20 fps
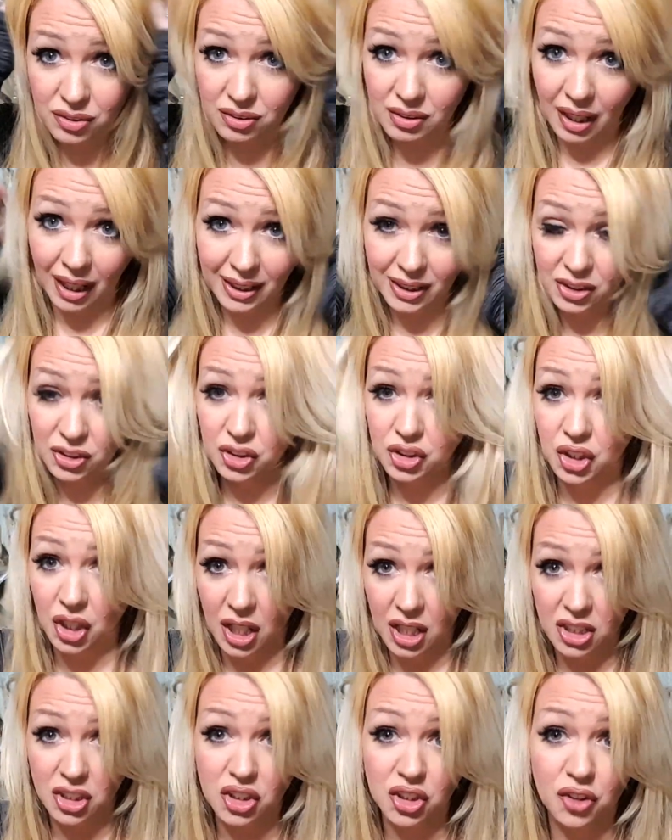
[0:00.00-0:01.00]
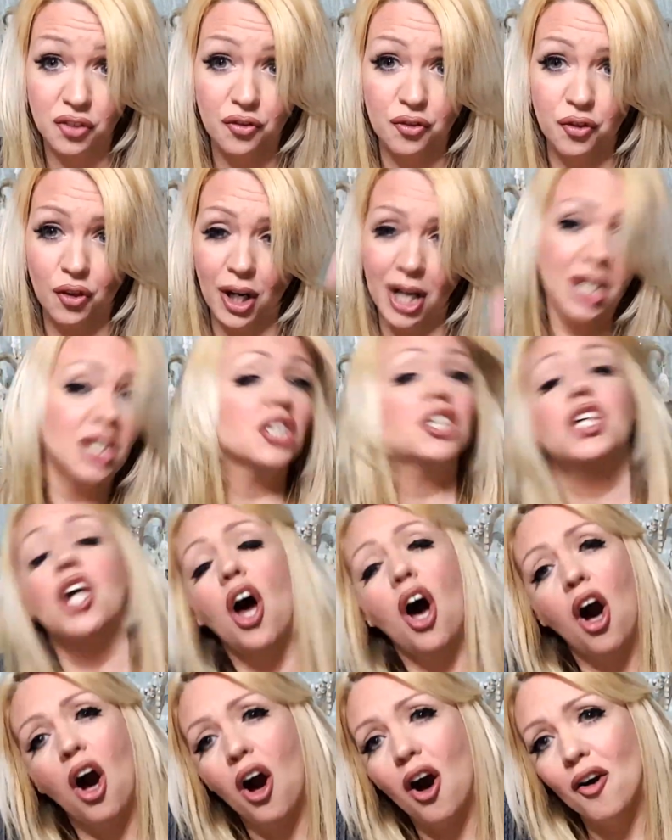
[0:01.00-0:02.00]
like just fresh
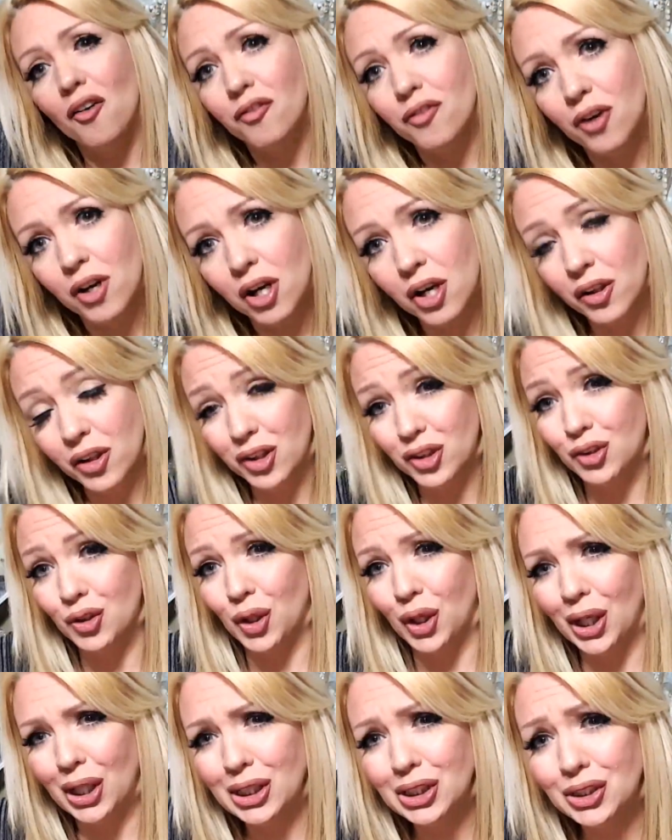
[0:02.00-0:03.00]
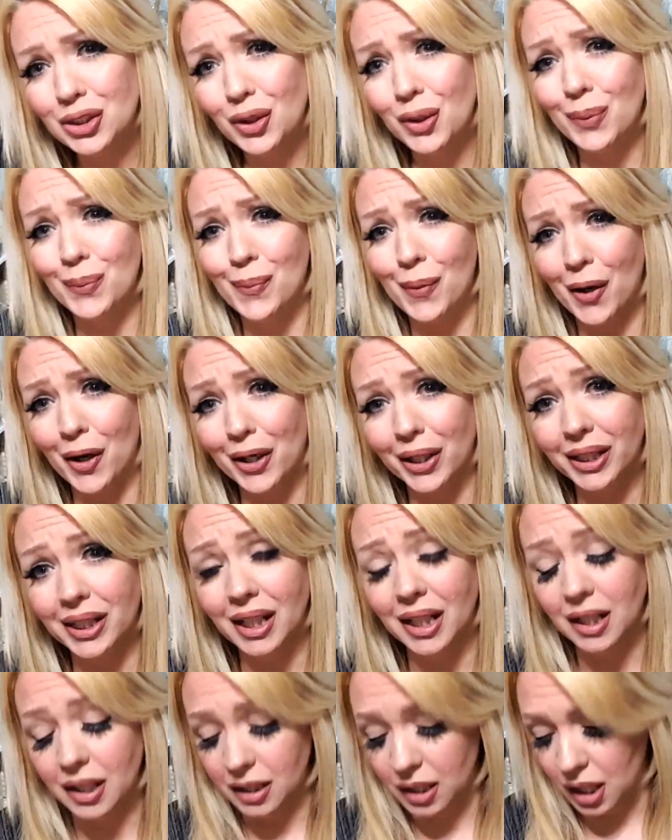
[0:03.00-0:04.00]
off the drugstore
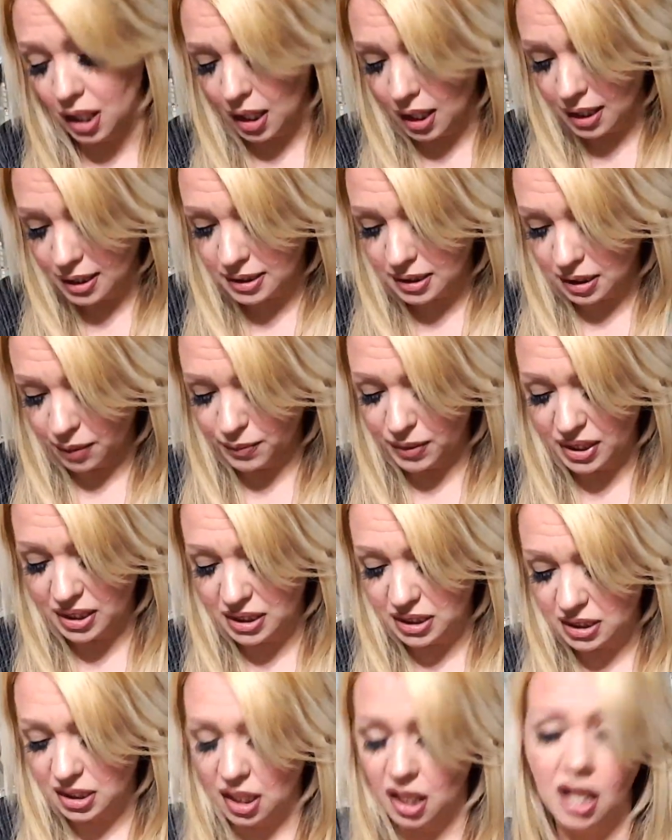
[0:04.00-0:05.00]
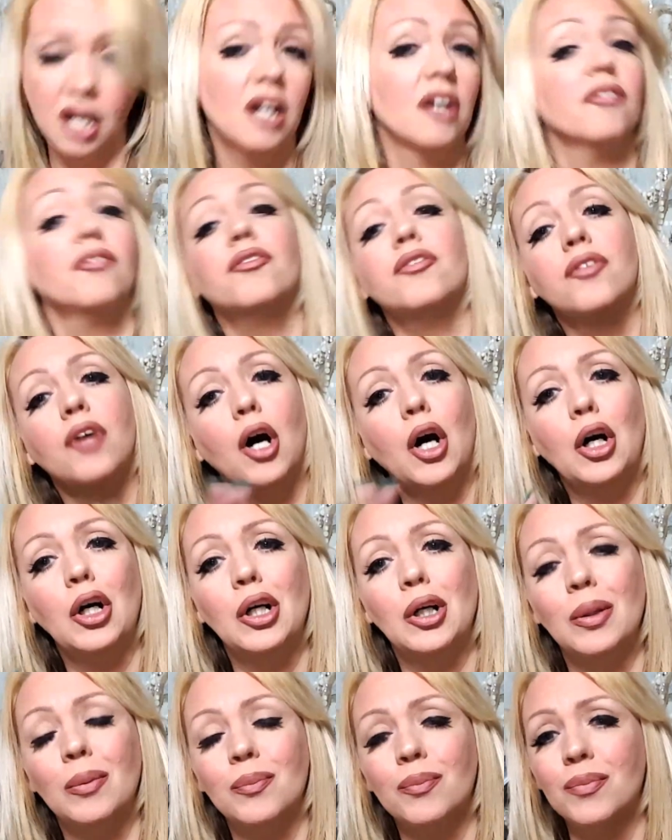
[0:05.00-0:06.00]
market. Some of the stuff
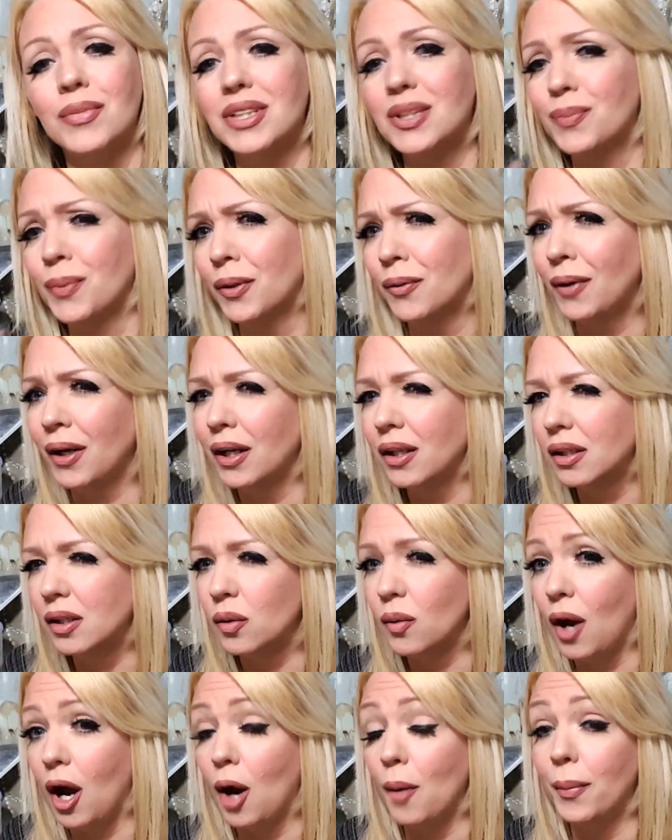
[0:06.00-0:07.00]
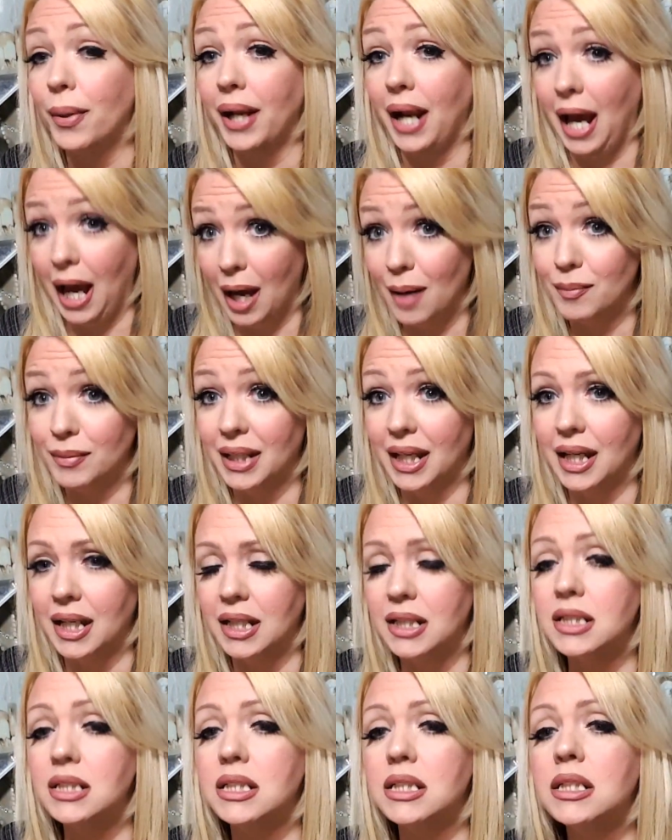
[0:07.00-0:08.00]
um, has been around a little while, but I'm
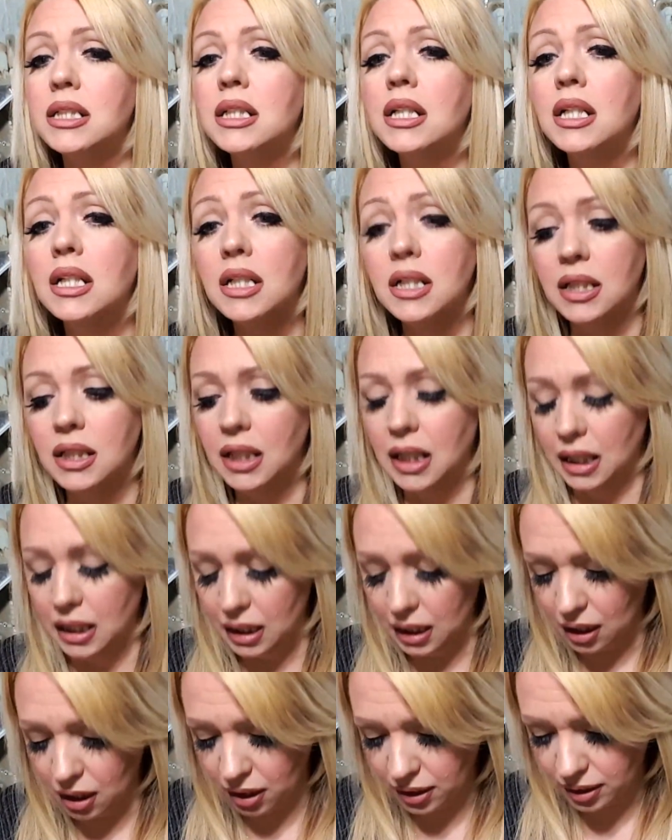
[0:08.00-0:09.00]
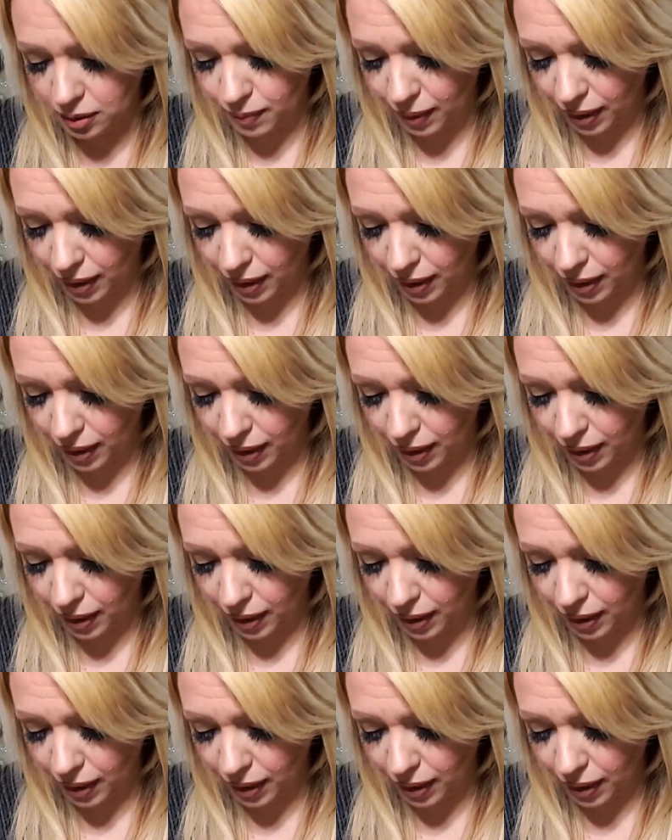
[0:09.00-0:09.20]
late getting on the